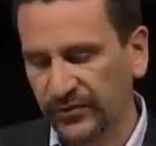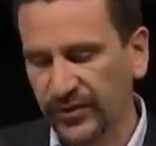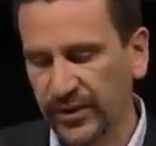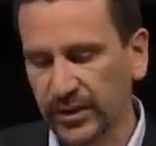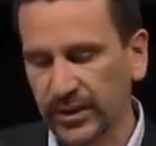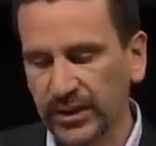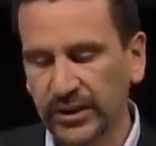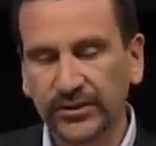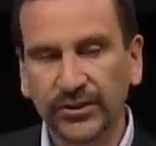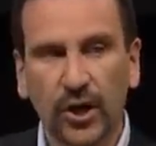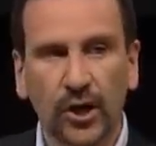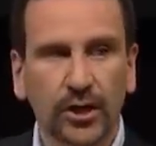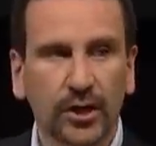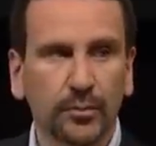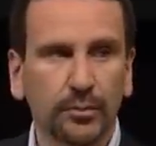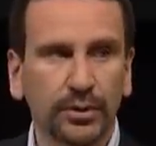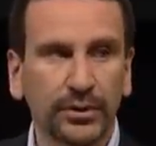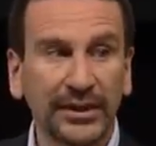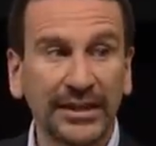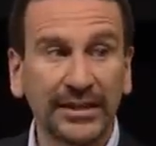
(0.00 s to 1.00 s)
feelings are
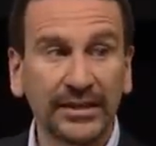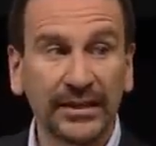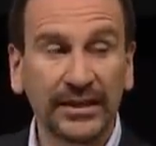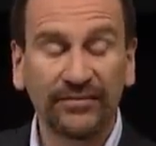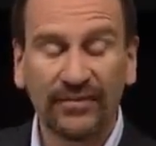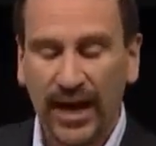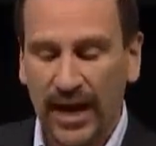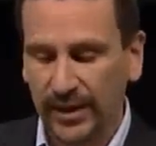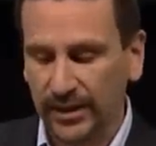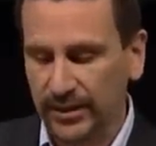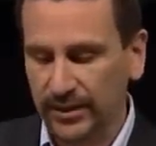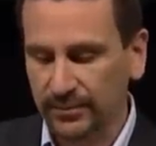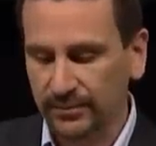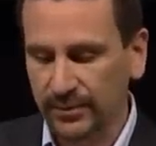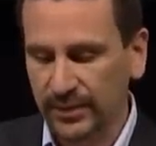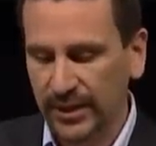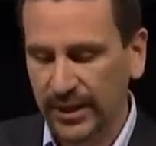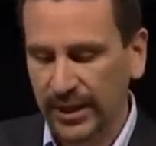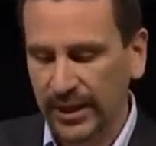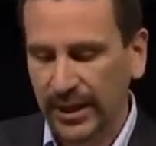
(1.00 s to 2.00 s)
completely valid.
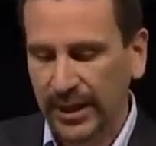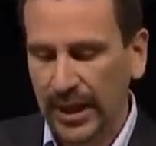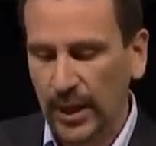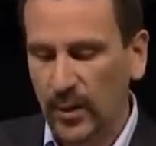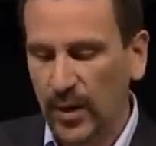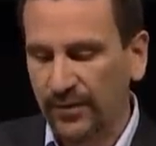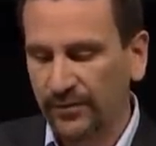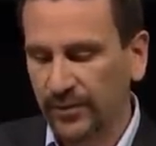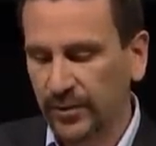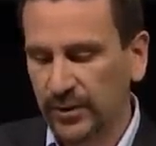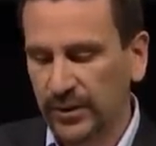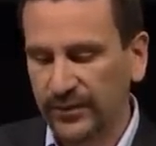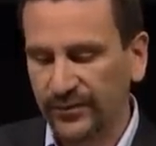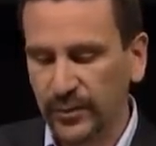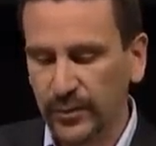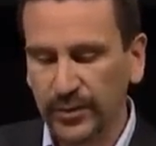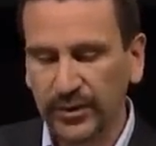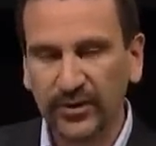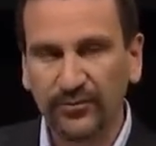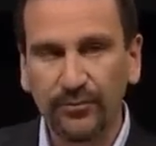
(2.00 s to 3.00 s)
However, if
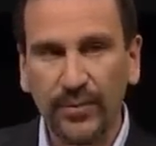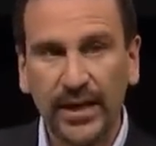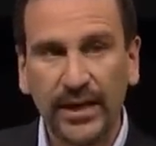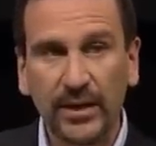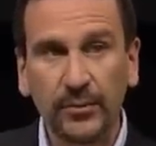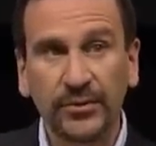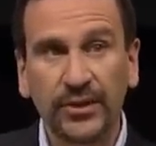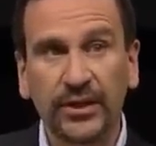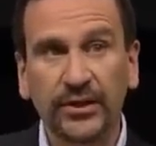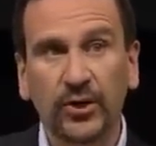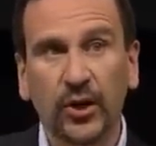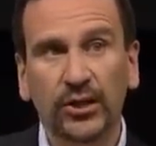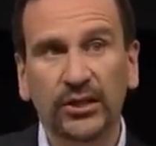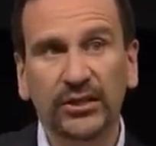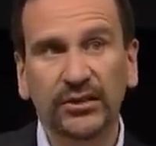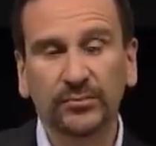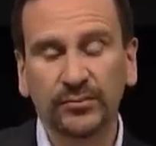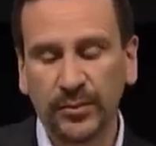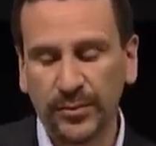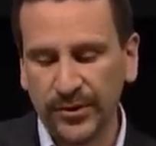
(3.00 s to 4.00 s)
you believe many within the
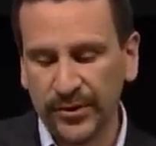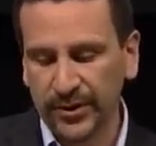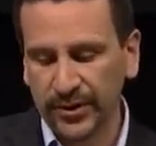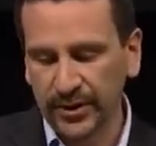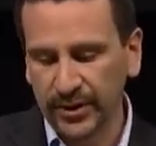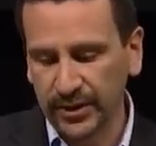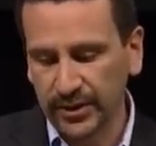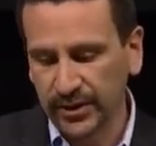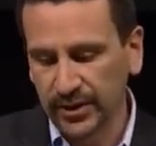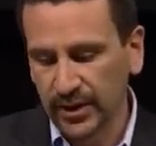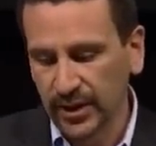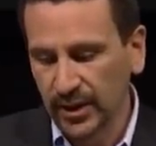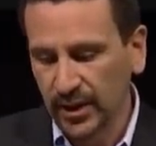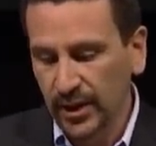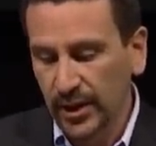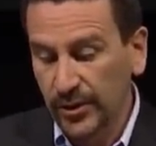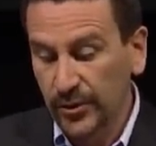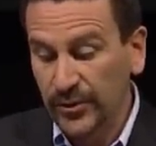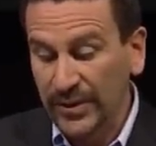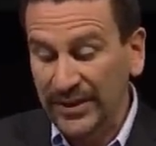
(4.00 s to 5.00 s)
autism community,
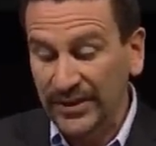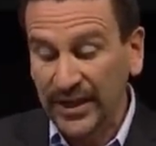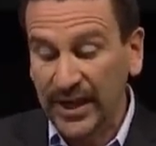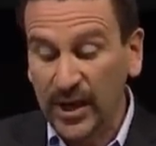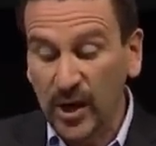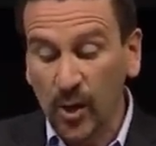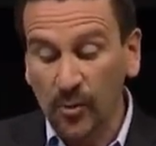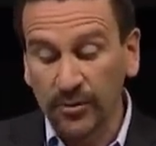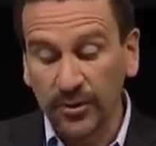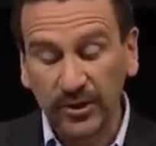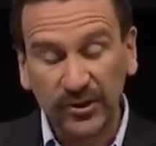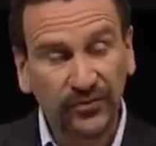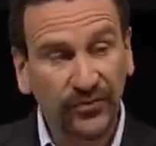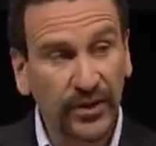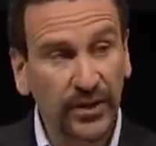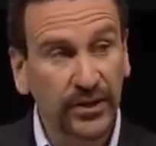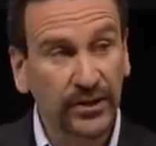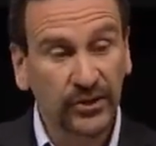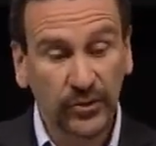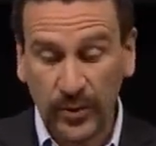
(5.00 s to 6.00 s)
you need to get over those
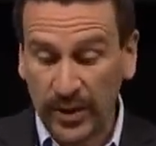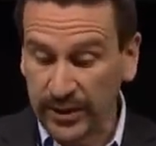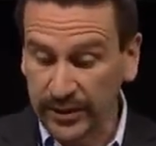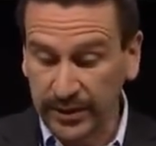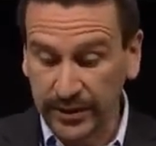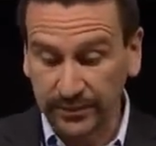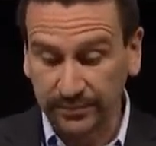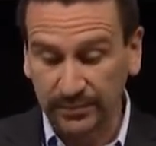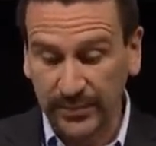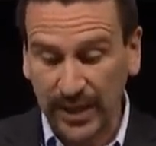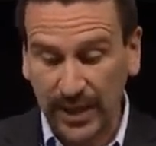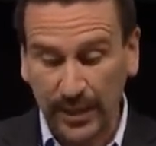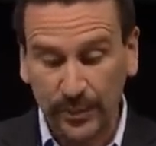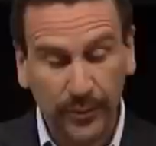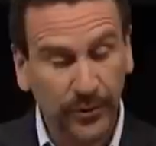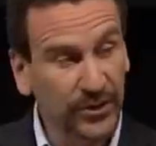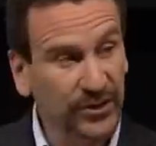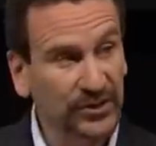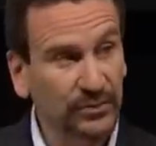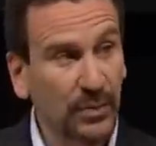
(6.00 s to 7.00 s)
feelings quickly and
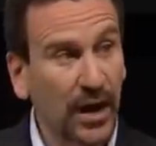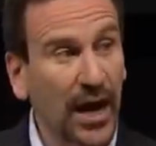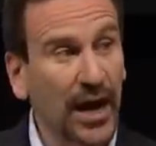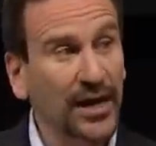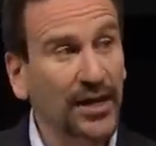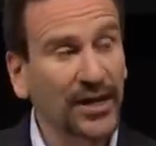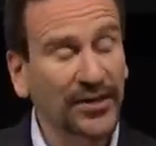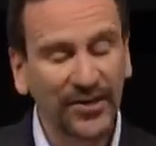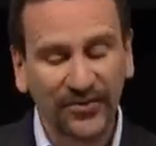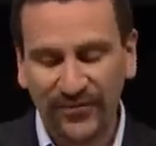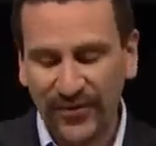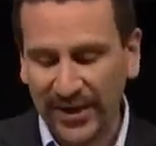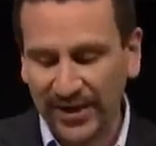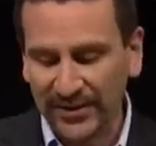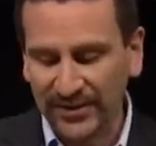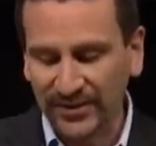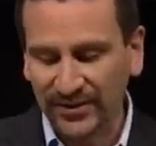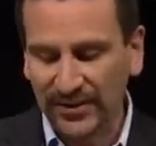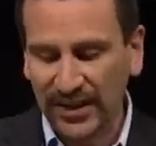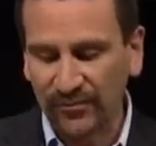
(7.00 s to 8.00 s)
put a smile on your
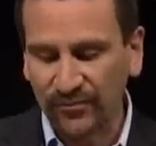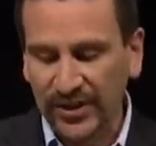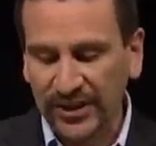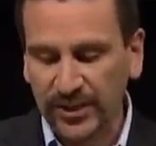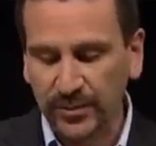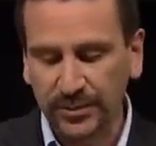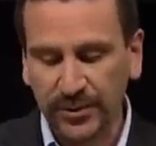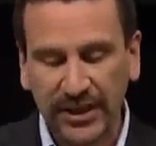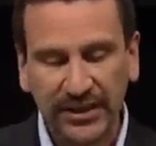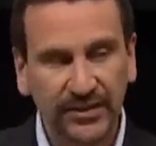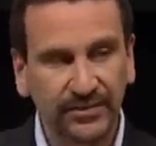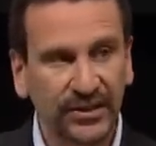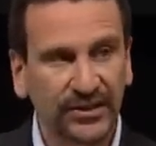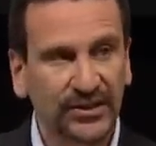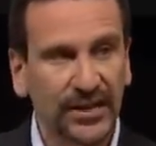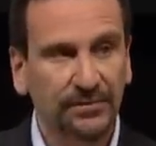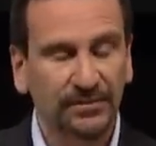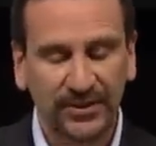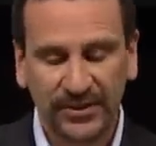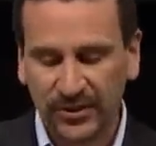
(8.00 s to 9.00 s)
face and reach a place of
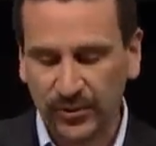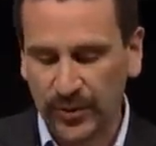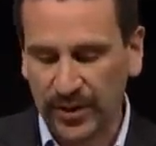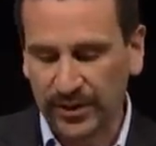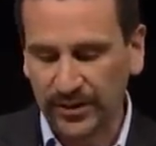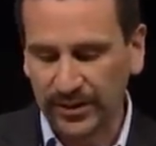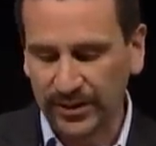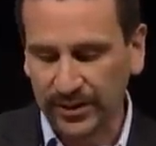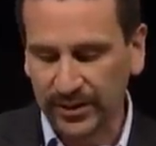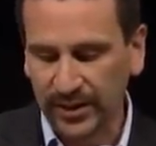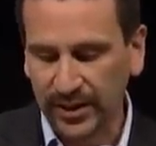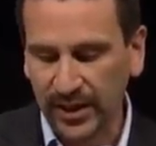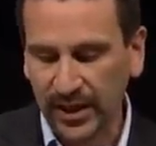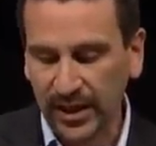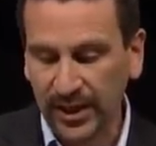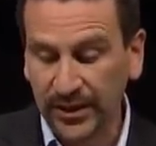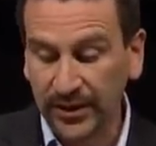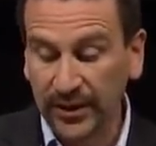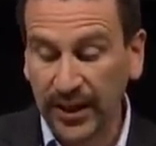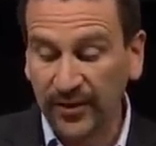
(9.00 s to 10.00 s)
acceptance quickly.
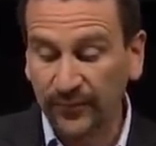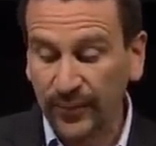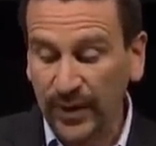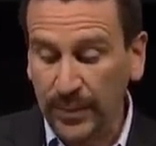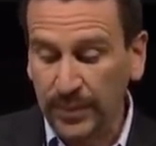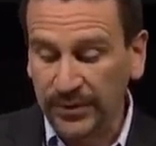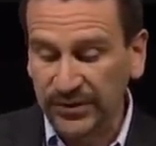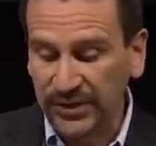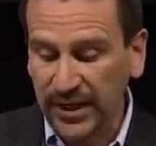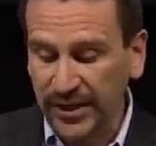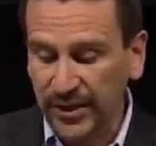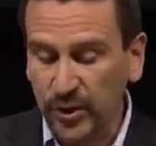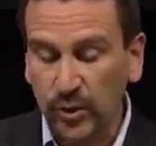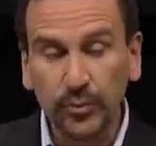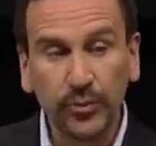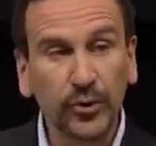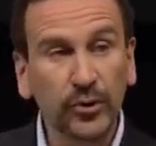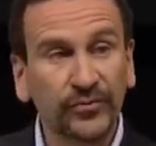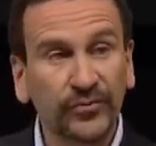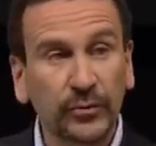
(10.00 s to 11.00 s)
You'll have people sending you
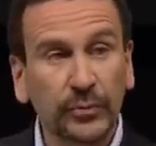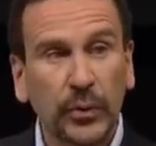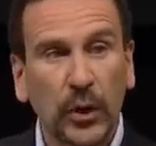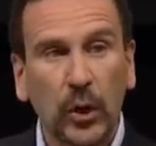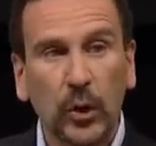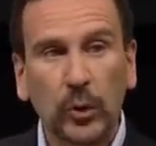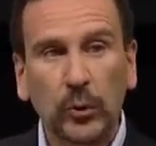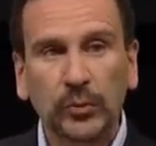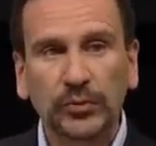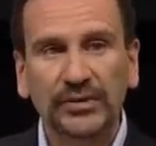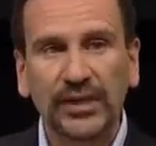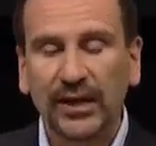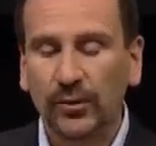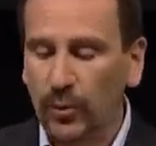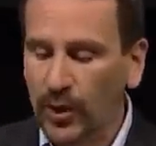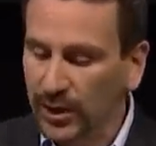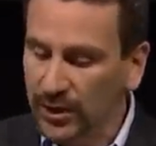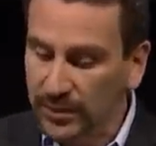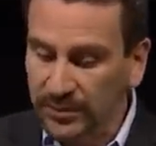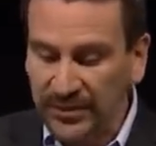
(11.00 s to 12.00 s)
beautiful poems like
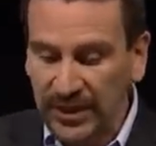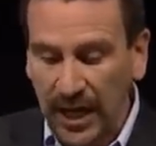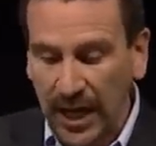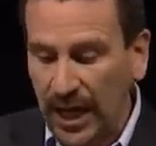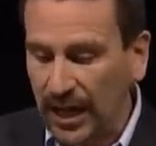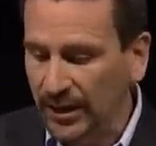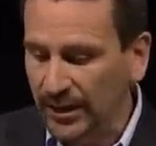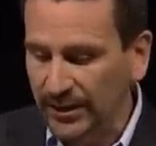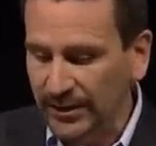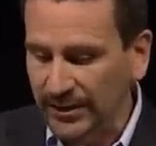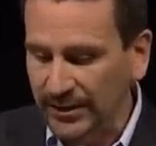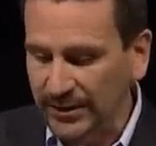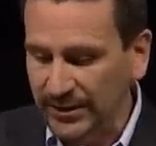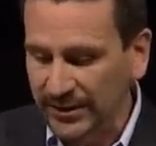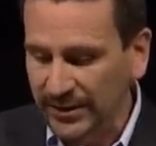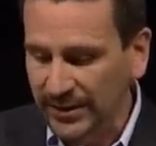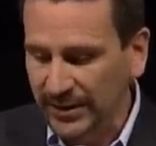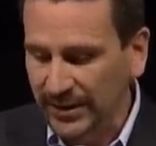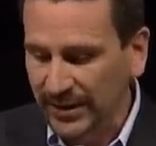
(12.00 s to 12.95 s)
Welcome to Holland,